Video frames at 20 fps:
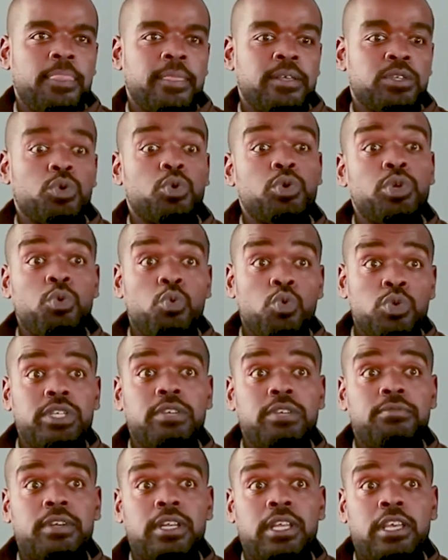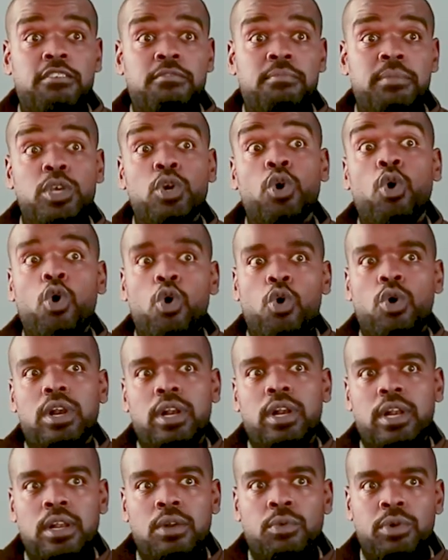So you won't even give me your all
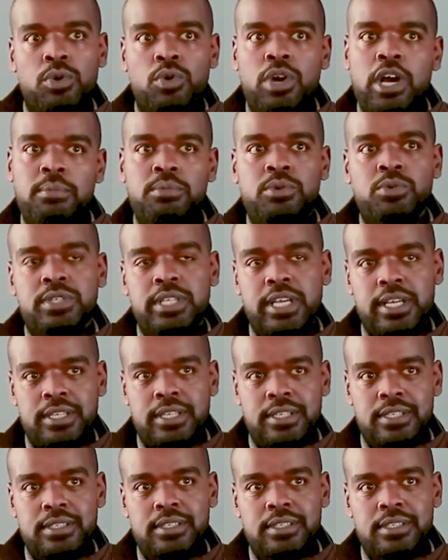when you come to set,